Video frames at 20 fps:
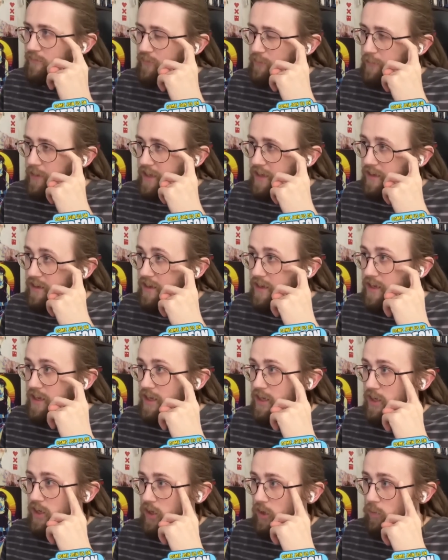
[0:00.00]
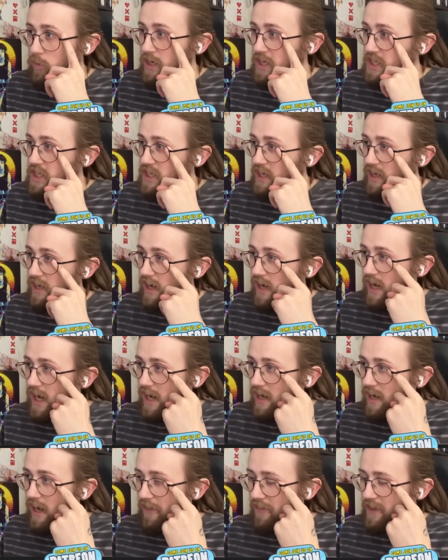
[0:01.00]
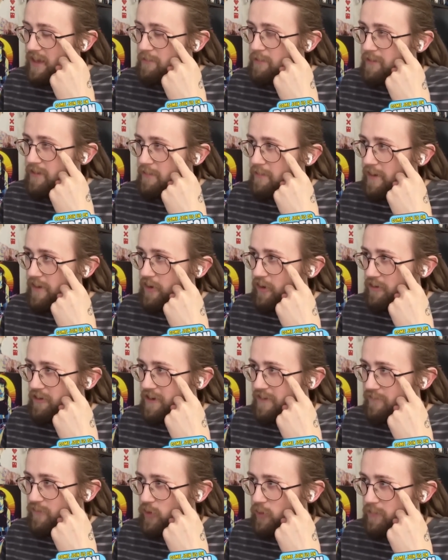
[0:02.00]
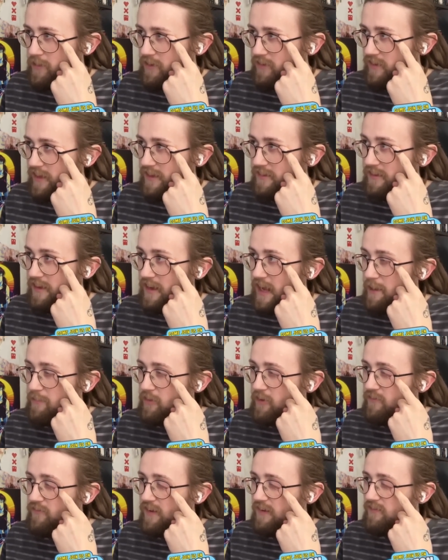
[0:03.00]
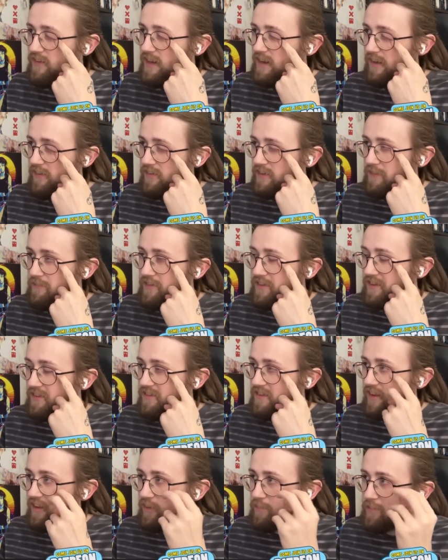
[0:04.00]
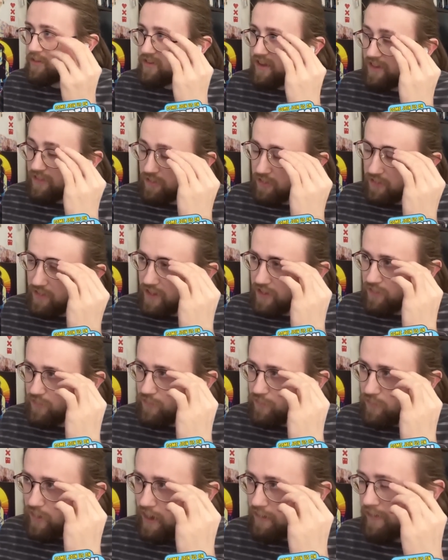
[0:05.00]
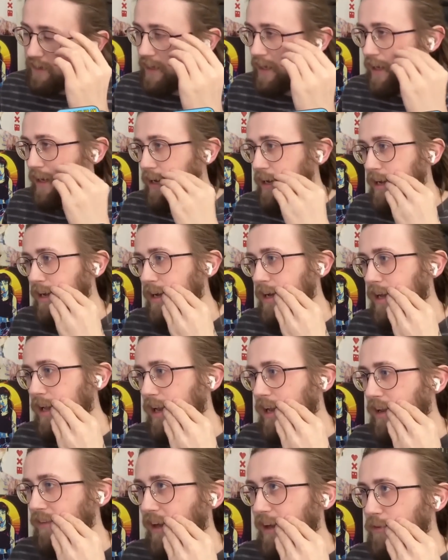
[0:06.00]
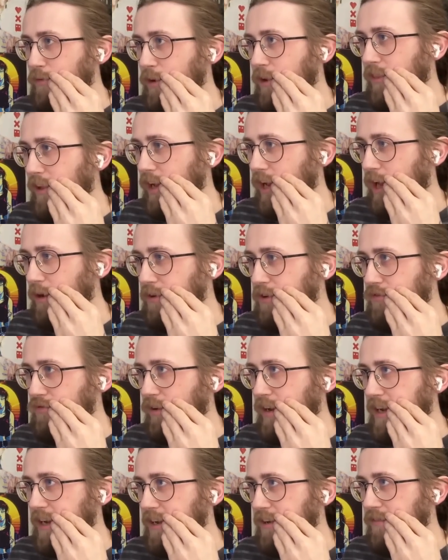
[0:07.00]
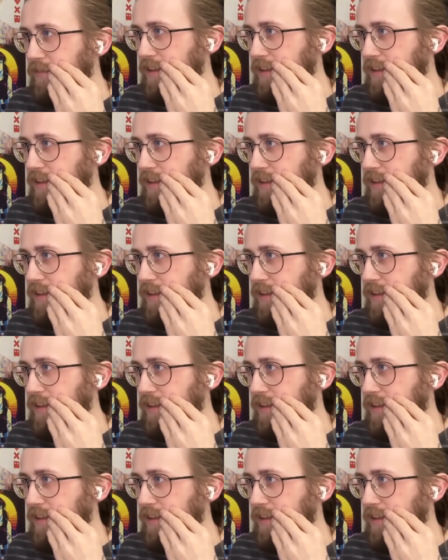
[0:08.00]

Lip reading: for me. Which... I think I'm in the minority for, because, like I say, episode 15 has 76%, so that's one of the lowest rated of